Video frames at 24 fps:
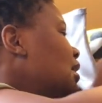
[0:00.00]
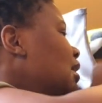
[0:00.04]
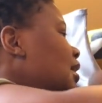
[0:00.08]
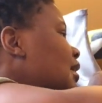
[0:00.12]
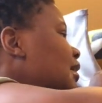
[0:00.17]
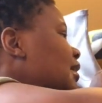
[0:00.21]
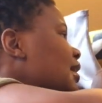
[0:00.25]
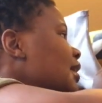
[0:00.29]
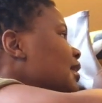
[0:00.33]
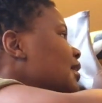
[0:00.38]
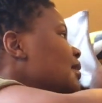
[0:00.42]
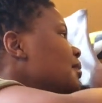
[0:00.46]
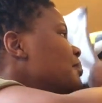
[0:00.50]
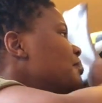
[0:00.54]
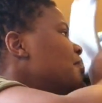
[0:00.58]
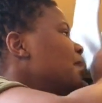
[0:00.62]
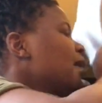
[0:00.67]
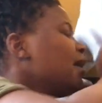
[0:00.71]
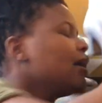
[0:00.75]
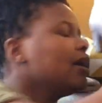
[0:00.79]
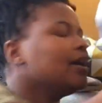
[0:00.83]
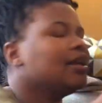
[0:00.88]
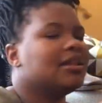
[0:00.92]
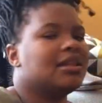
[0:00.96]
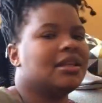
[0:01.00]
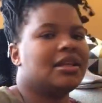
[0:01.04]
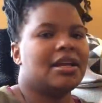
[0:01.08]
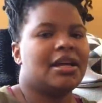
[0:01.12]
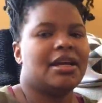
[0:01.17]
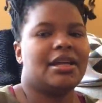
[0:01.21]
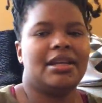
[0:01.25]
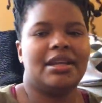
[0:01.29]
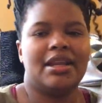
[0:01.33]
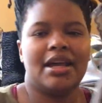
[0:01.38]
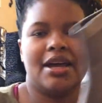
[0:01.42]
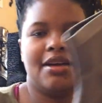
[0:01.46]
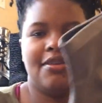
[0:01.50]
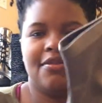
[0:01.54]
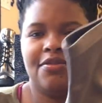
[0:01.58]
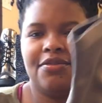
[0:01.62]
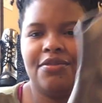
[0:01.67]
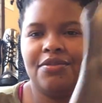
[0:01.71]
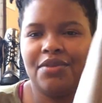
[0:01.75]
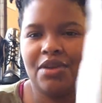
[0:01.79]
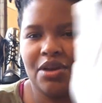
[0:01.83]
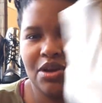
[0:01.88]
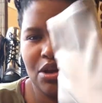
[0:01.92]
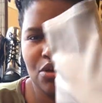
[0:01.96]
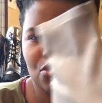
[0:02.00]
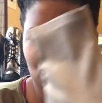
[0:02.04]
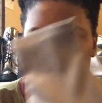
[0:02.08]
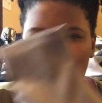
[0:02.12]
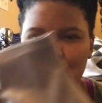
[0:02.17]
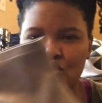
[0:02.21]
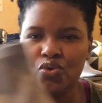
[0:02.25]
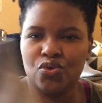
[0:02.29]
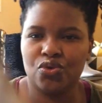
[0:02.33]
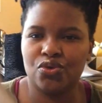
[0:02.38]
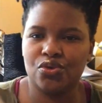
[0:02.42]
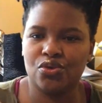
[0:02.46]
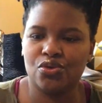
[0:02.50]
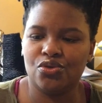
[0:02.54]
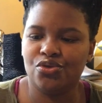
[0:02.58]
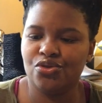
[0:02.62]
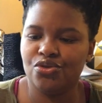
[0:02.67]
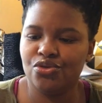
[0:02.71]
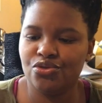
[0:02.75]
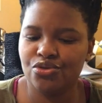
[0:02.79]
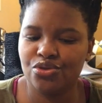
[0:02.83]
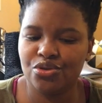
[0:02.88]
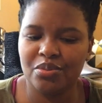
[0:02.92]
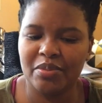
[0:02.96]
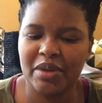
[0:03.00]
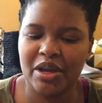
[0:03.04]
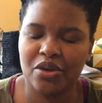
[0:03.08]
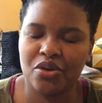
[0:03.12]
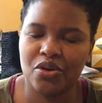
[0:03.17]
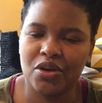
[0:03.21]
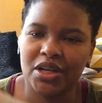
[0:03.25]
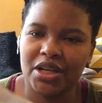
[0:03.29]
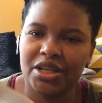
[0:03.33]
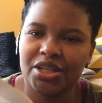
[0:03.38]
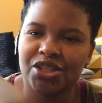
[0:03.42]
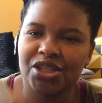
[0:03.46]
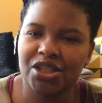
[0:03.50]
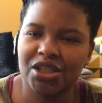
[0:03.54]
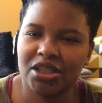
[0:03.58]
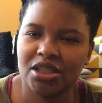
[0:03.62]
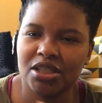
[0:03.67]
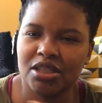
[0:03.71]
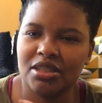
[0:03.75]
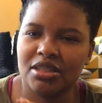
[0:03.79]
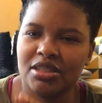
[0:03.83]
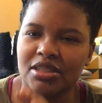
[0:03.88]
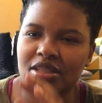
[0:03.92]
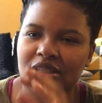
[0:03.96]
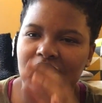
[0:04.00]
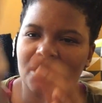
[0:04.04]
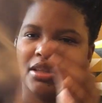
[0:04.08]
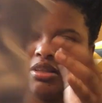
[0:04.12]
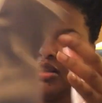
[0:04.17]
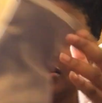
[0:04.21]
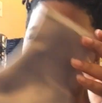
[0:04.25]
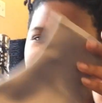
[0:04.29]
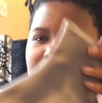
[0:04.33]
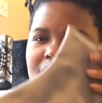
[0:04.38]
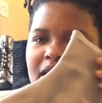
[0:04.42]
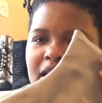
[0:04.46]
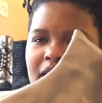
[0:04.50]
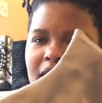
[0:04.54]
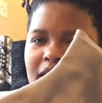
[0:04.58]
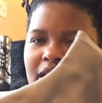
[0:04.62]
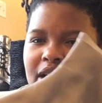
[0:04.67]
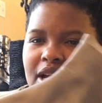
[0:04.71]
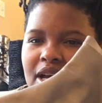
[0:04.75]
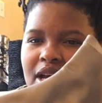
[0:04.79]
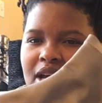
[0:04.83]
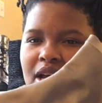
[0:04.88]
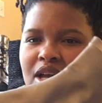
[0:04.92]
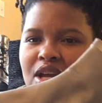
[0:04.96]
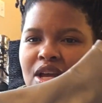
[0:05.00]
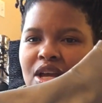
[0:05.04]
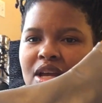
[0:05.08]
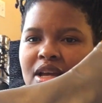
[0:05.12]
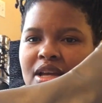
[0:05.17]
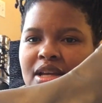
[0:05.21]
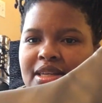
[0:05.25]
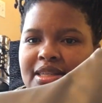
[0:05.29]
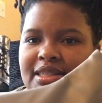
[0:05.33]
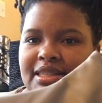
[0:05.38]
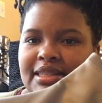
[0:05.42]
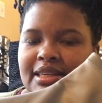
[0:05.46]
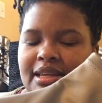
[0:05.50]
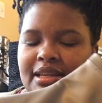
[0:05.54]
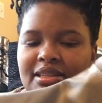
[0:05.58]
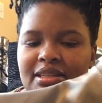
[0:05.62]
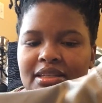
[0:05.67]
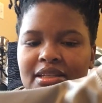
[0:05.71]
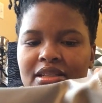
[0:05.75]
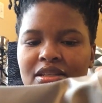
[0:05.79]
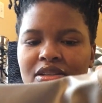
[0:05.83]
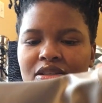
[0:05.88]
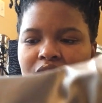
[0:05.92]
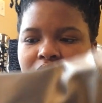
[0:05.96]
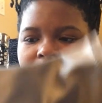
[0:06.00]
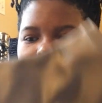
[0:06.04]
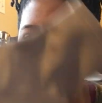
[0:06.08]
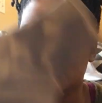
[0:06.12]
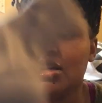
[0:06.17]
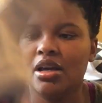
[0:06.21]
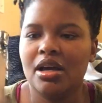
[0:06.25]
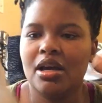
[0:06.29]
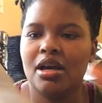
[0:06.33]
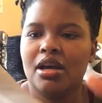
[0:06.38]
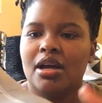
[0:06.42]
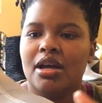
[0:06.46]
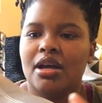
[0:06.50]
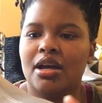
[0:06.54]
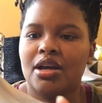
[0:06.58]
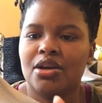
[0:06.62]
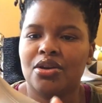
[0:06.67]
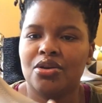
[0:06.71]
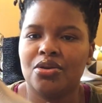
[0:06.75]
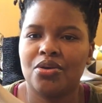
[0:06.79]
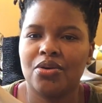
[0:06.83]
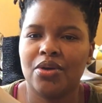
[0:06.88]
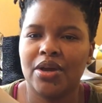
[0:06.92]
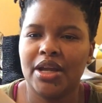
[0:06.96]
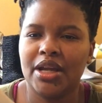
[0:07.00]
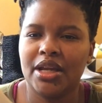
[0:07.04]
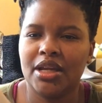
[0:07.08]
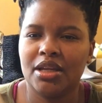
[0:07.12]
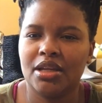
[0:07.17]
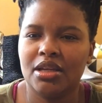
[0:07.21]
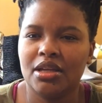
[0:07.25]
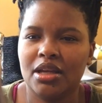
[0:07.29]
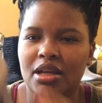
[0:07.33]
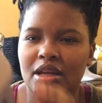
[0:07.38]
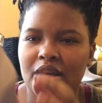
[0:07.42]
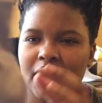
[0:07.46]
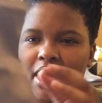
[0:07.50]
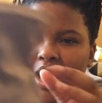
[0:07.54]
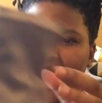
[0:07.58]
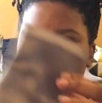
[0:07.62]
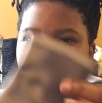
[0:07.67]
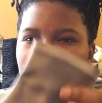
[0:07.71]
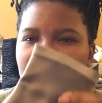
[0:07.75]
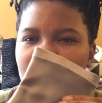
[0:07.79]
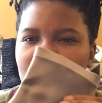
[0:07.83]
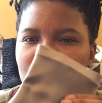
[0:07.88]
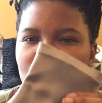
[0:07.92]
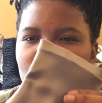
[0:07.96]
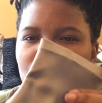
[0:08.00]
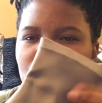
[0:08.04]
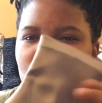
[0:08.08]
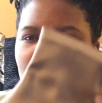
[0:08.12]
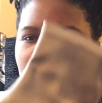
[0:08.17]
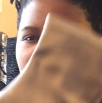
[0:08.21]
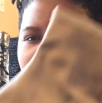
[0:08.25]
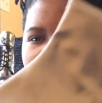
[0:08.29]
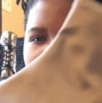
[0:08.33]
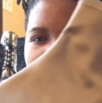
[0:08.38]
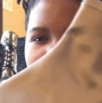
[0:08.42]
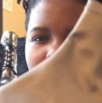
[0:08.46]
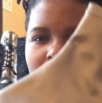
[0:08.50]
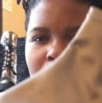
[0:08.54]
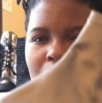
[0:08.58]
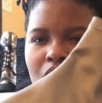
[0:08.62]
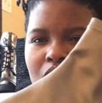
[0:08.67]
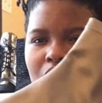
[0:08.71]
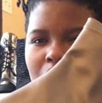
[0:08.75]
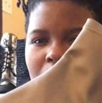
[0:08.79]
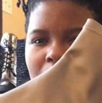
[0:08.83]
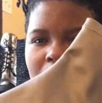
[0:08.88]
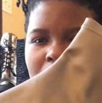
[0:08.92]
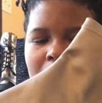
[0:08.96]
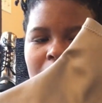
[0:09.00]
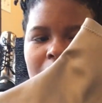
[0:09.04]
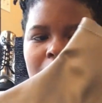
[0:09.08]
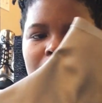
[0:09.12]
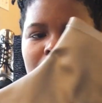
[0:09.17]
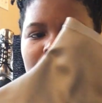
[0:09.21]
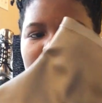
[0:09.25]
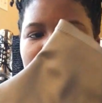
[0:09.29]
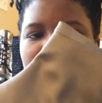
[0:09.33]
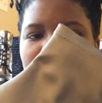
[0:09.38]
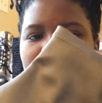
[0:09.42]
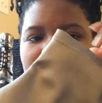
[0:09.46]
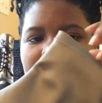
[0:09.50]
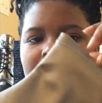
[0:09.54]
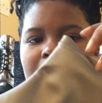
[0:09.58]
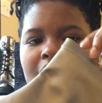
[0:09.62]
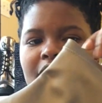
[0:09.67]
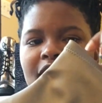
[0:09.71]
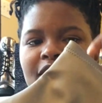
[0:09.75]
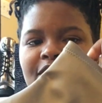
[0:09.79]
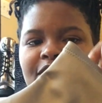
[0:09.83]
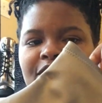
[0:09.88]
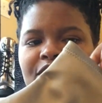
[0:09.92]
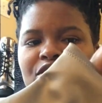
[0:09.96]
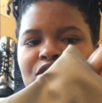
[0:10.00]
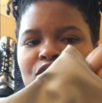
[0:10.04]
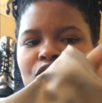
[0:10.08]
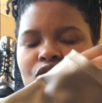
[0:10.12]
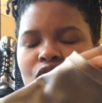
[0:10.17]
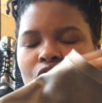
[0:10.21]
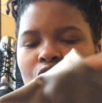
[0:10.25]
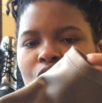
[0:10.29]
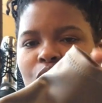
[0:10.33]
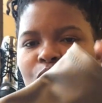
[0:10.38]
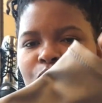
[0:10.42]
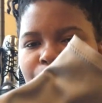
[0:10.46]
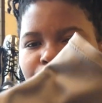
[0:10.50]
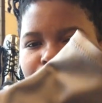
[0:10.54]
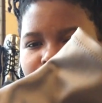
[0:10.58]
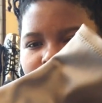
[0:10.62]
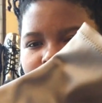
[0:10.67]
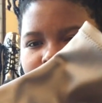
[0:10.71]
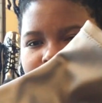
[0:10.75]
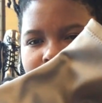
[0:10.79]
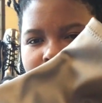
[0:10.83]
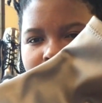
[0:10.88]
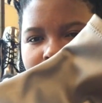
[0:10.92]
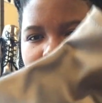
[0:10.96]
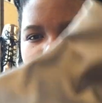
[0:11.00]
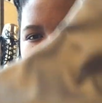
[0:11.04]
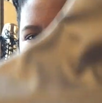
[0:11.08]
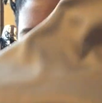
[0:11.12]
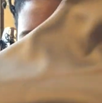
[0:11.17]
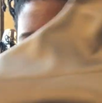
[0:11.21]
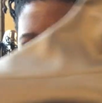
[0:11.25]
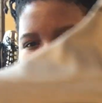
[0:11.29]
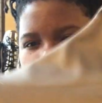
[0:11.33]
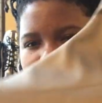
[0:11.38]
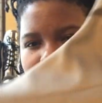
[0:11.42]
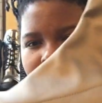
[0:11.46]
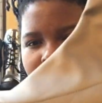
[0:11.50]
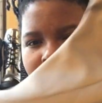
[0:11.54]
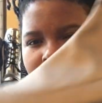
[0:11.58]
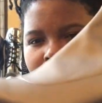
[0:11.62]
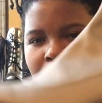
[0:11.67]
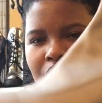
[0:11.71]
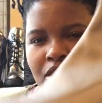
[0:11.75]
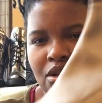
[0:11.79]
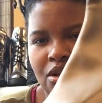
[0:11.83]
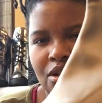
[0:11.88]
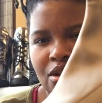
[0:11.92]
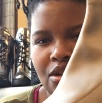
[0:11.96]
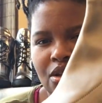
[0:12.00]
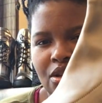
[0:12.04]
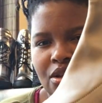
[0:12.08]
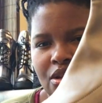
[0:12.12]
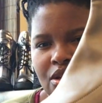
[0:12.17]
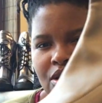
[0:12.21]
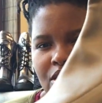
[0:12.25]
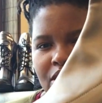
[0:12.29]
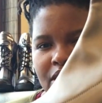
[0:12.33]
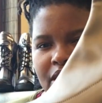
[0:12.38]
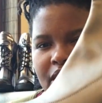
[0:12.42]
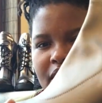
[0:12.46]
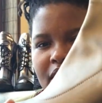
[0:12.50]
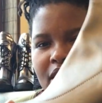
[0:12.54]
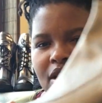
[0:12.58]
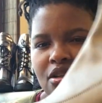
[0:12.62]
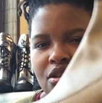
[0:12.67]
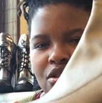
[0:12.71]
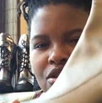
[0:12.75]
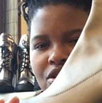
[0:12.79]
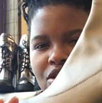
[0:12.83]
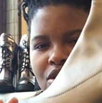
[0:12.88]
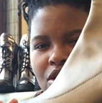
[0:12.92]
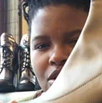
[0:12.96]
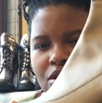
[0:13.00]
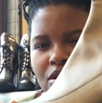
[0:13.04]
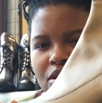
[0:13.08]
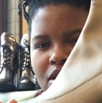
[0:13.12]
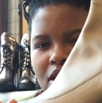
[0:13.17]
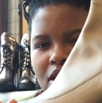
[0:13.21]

Another pair that I love is also new to my collection. It's these uh, satin grey ankle kind of a sock boot. The heel is not